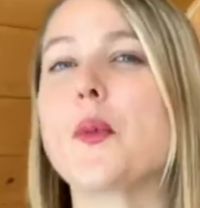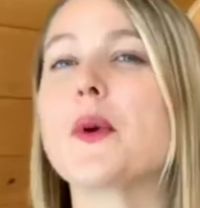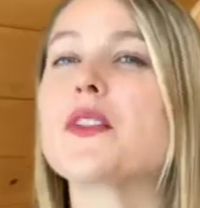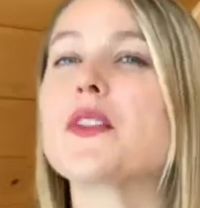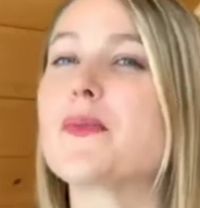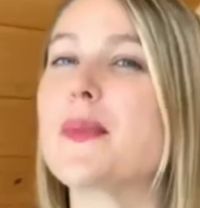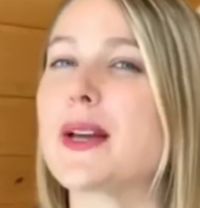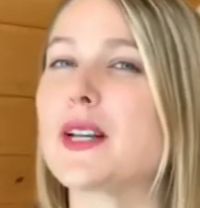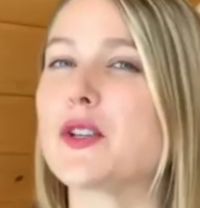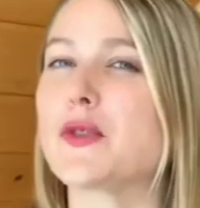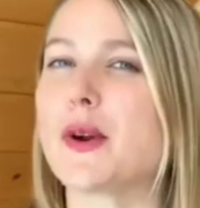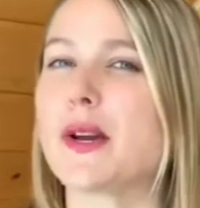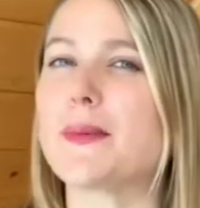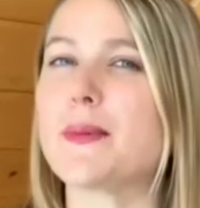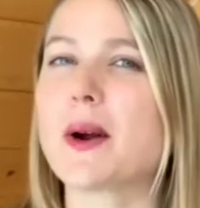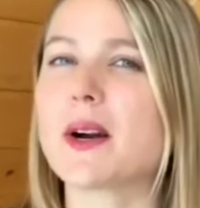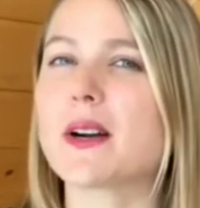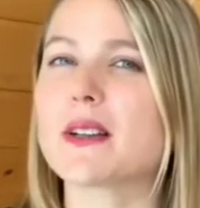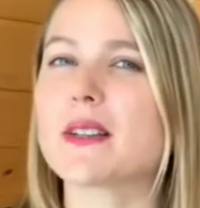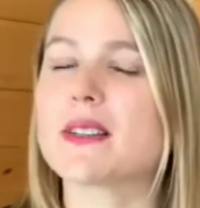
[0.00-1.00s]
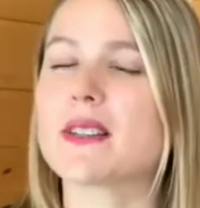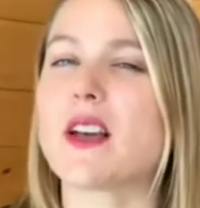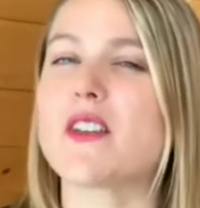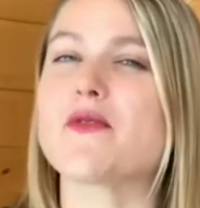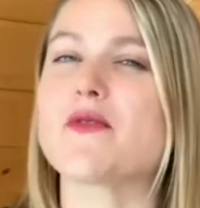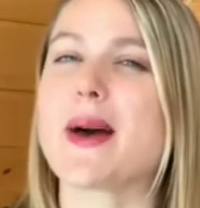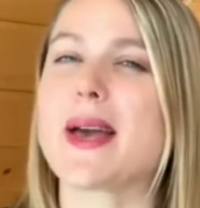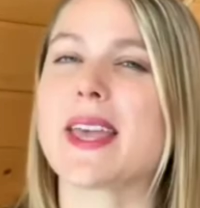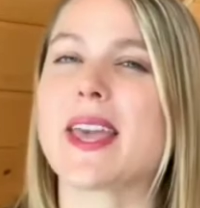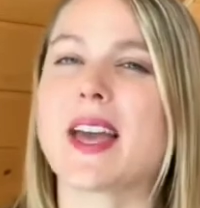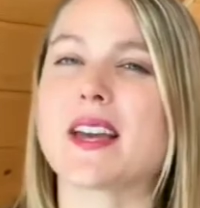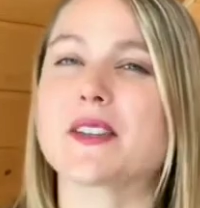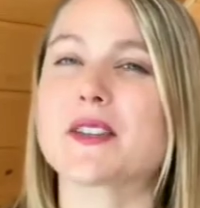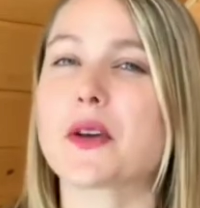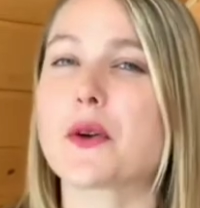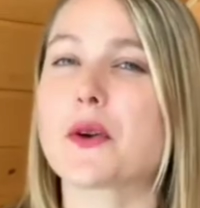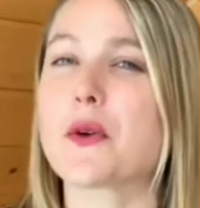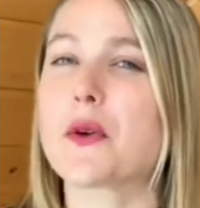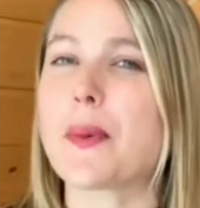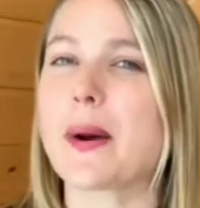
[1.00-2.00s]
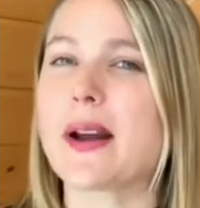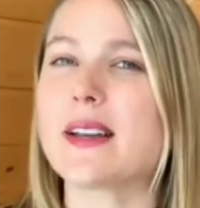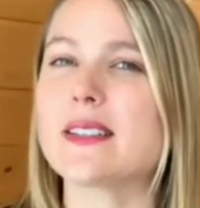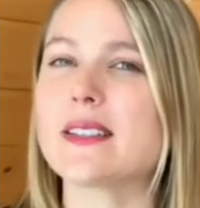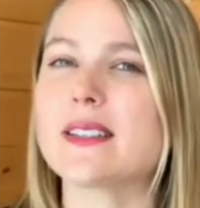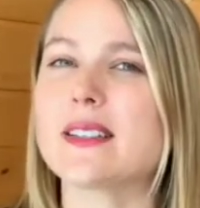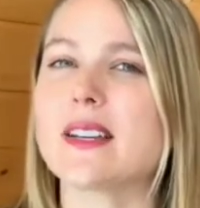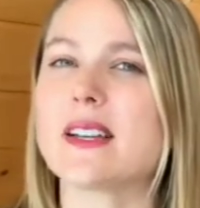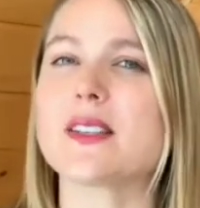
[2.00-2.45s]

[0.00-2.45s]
One of my trademarks of my Cat Coke brand